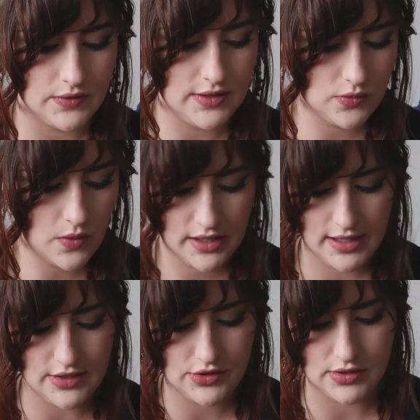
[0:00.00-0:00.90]
So this one
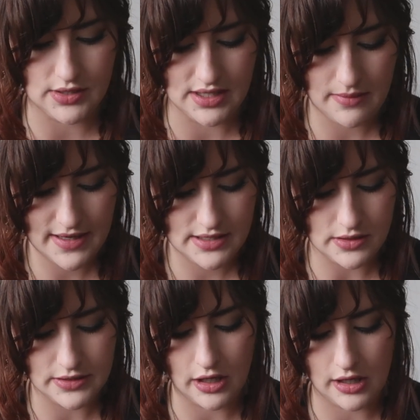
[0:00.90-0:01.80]
is just a
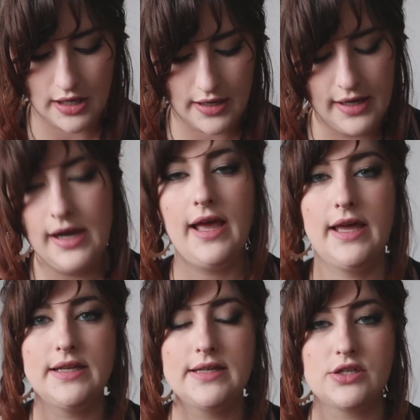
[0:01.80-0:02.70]
semi-solid color,
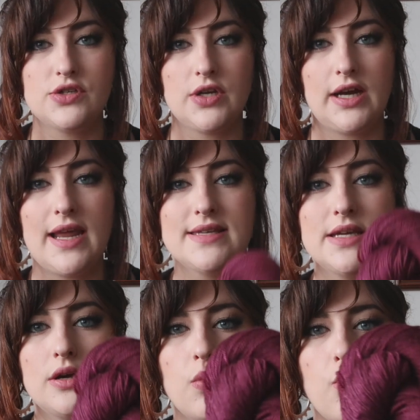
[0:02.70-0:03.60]
and it is just a classic